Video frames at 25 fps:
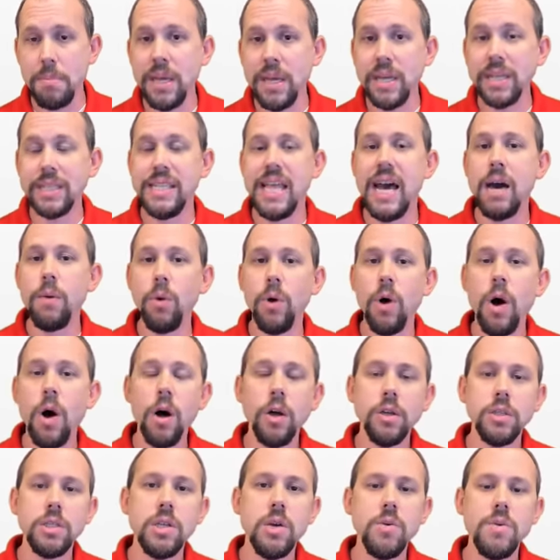Because that will
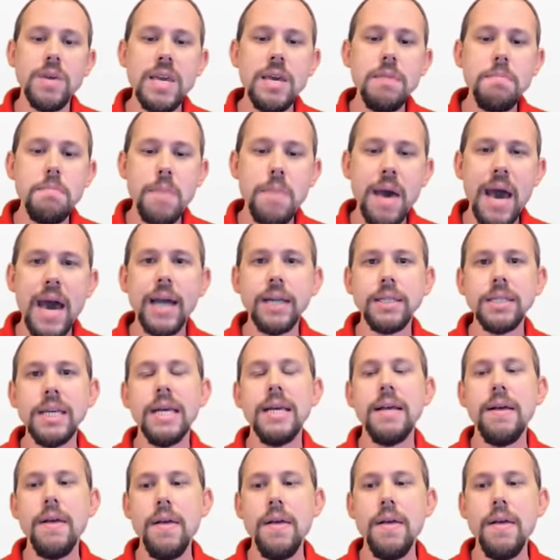also impact